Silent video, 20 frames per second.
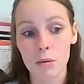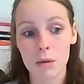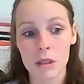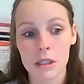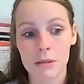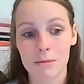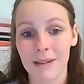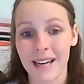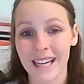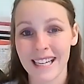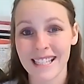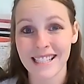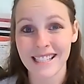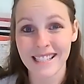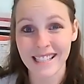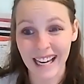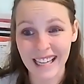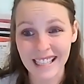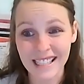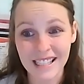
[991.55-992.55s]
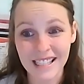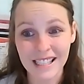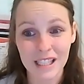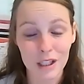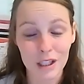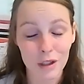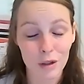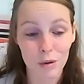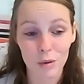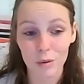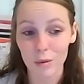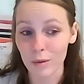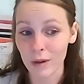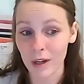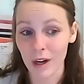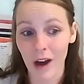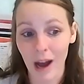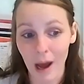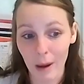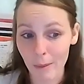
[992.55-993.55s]
which makes sense to
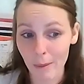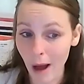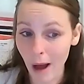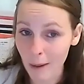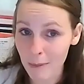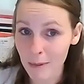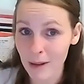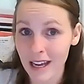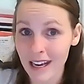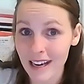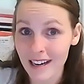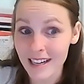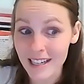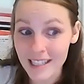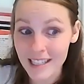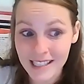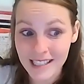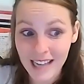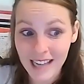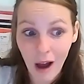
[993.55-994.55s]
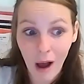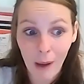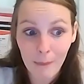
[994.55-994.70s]
how populated it is now.